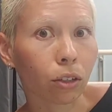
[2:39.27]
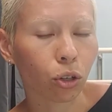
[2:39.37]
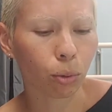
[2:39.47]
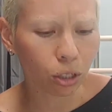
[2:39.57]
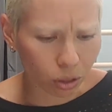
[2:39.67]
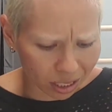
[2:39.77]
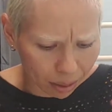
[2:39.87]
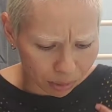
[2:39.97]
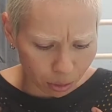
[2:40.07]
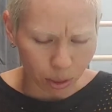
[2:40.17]
So we do the
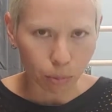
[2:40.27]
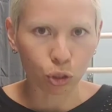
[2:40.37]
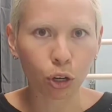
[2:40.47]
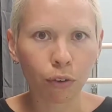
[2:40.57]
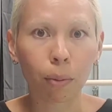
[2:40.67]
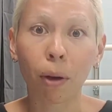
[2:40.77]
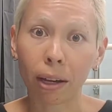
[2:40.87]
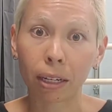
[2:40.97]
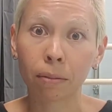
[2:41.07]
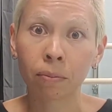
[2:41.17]
same thing. We observe our
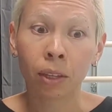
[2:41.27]
body.